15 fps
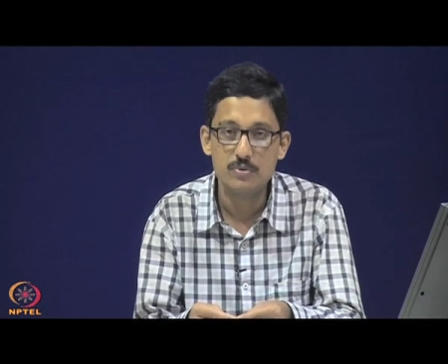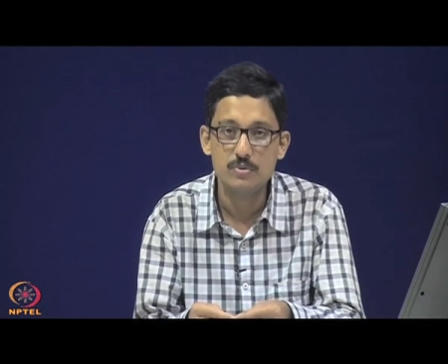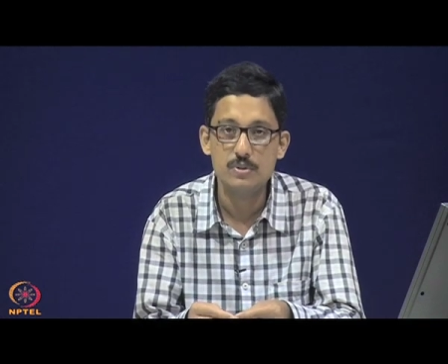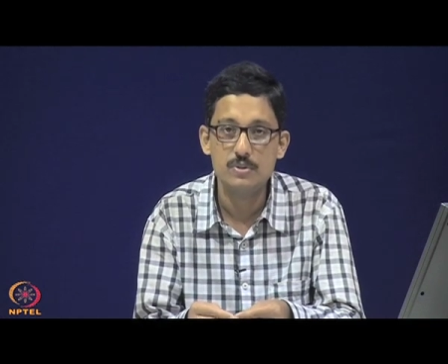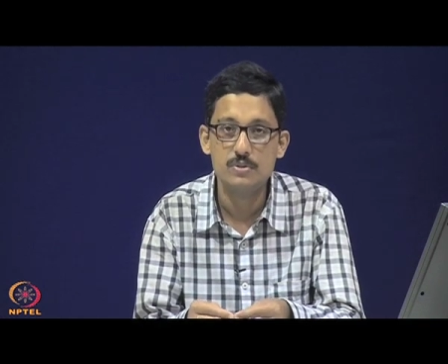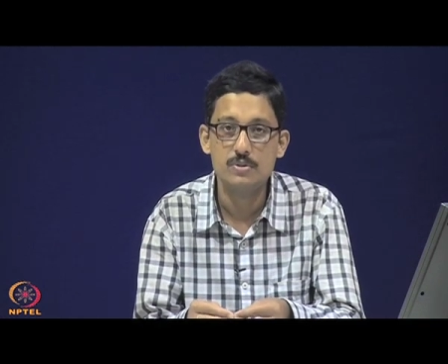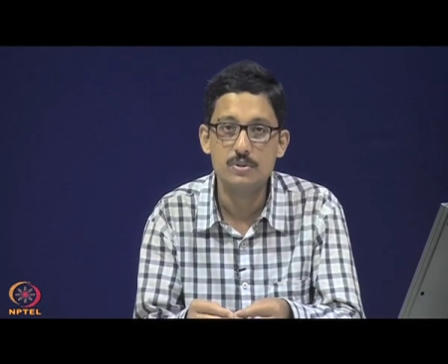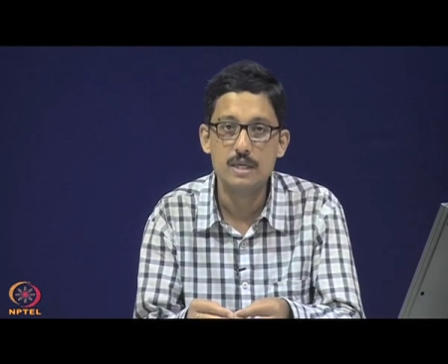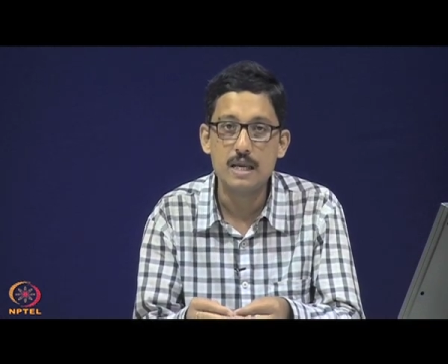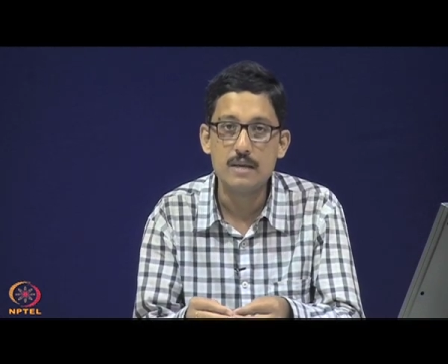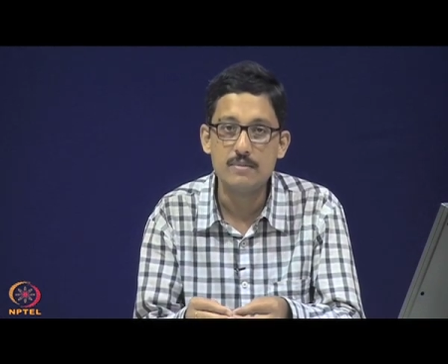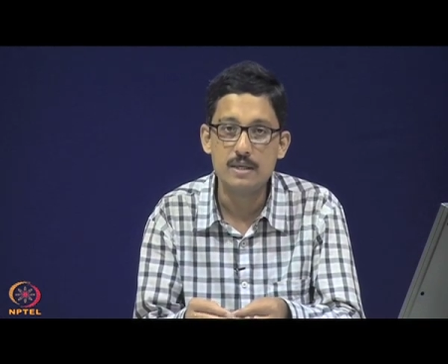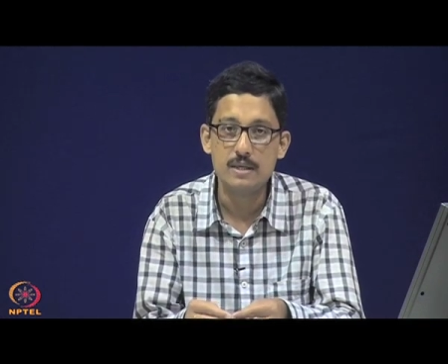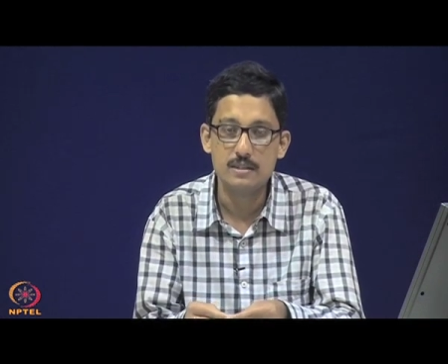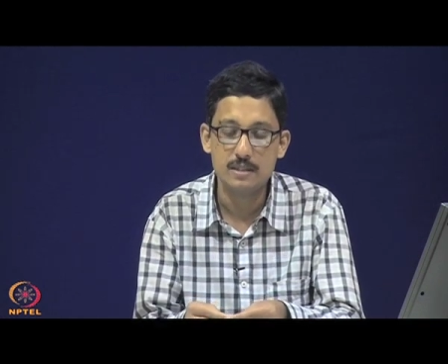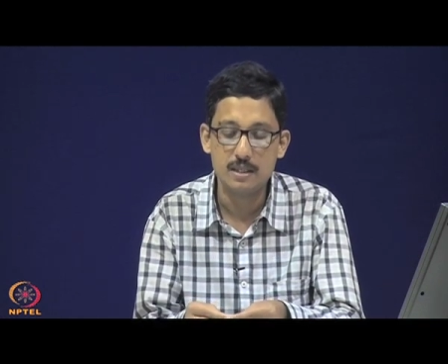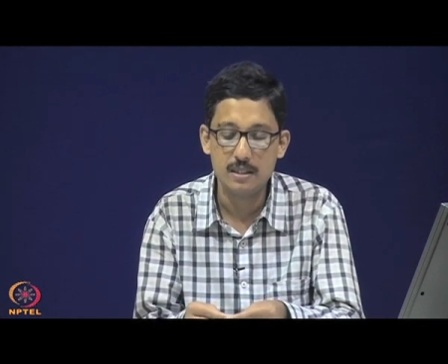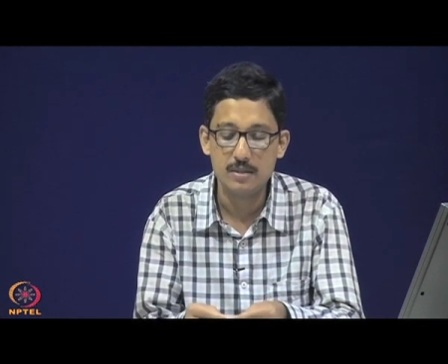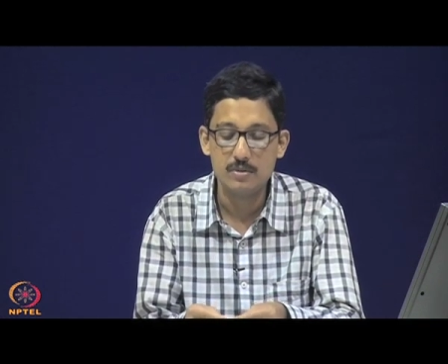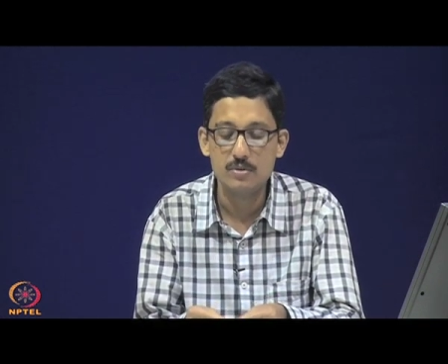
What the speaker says: which can be excited,